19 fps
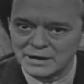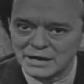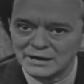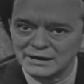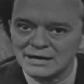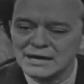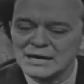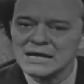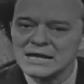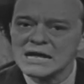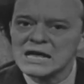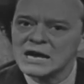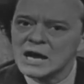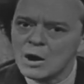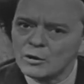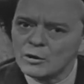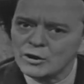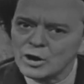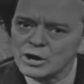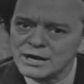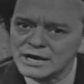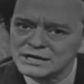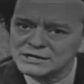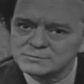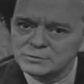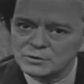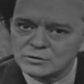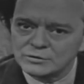about. Now, on our
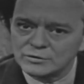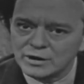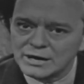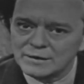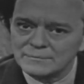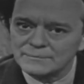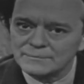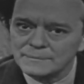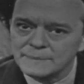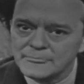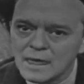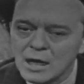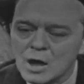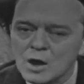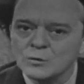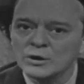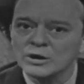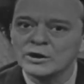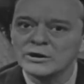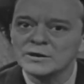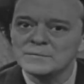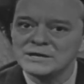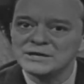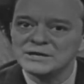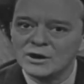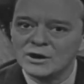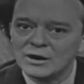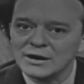next program, we're going to
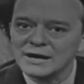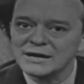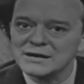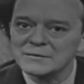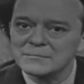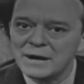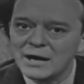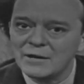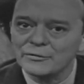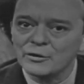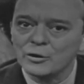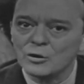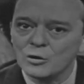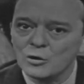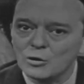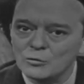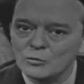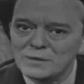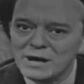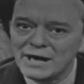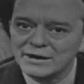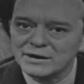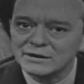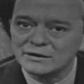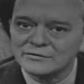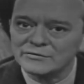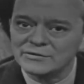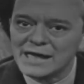be talking about the whole
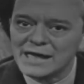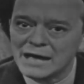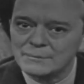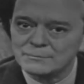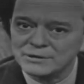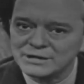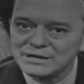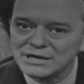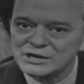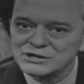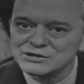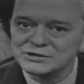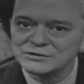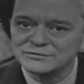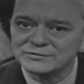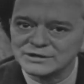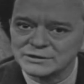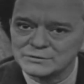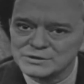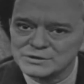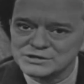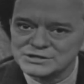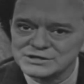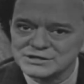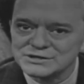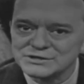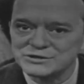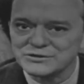matter of the application of
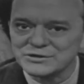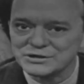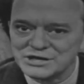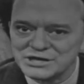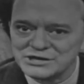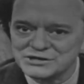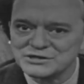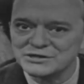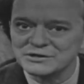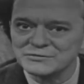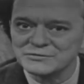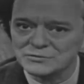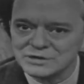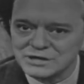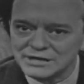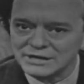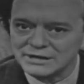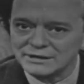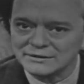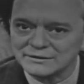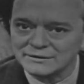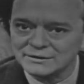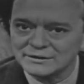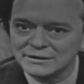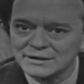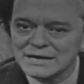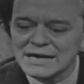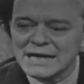linguistics to the teaching of reading.
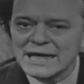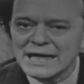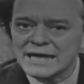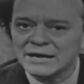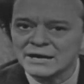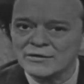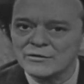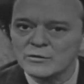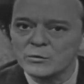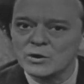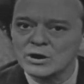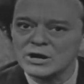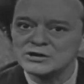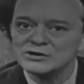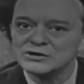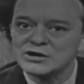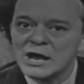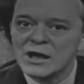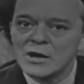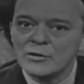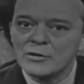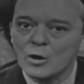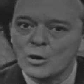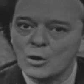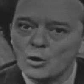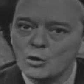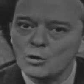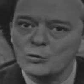In other words,
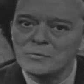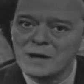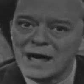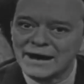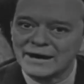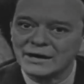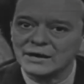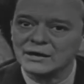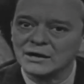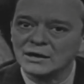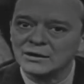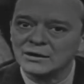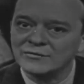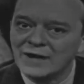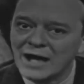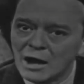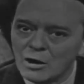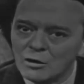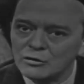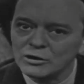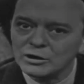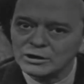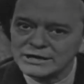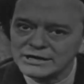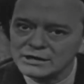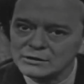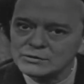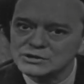the whole matter of how the
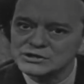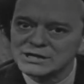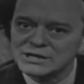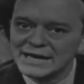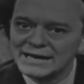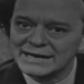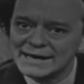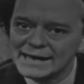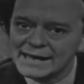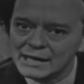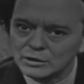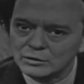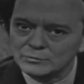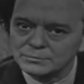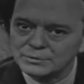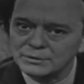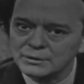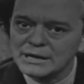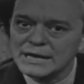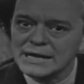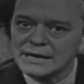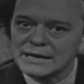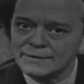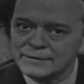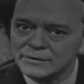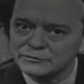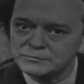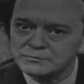linguist can help
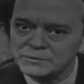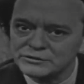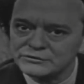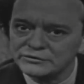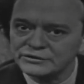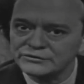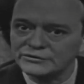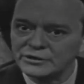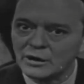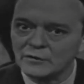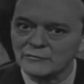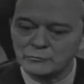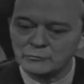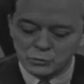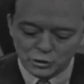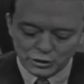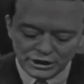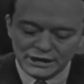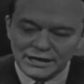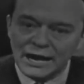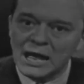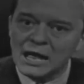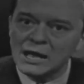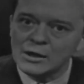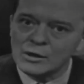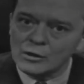in this business of putting